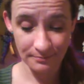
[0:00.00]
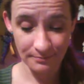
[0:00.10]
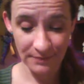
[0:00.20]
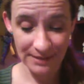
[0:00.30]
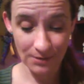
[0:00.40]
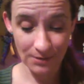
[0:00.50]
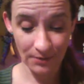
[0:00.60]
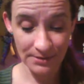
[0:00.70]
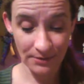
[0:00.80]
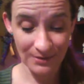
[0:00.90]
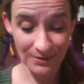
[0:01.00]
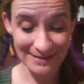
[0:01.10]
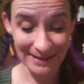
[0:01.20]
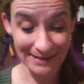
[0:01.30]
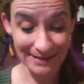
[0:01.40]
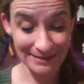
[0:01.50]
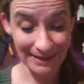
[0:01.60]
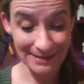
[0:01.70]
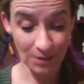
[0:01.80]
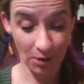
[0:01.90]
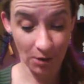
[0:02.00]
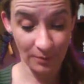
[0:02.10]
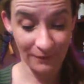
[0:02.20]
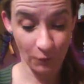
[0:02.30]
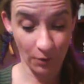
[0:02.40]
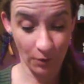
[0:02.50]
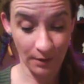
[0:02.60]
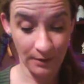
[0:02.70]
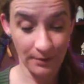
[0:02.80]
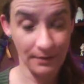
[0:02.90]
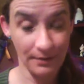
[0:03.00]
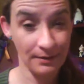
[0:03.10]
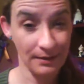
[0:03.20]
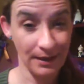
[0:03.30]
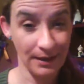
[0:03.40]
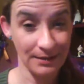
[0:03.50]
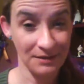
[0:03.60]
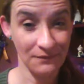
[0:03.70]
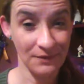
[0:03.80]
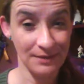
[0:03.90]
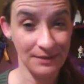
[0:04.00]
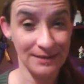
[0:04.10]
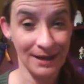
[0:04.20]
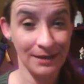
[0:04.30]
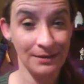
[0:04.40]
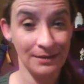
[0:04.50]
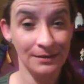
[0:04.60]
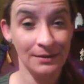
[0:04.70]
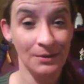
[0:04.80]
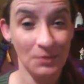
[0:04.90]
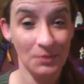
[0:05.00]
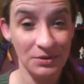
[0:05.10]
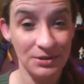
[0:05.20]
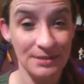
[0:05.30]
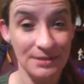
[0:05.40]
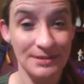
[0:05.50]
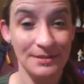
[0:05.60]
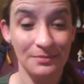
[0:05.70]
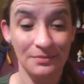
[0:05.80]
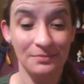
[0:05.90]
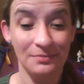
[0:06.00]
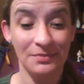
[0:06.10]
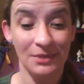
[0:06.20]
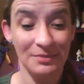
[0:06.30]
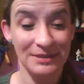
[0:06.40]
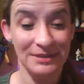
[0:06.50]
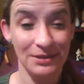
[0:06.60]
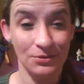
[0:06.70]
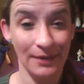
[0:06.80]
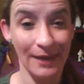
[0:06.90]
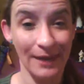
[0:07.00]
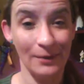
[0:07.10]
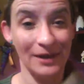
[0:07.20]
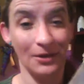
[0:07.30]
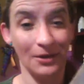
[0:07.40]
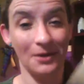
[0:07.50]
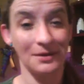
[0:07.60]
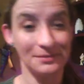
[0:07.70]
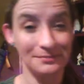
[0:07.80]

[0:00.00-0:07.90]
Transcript: It's also the second to last card before the end of the deck, which is the potential gateway card.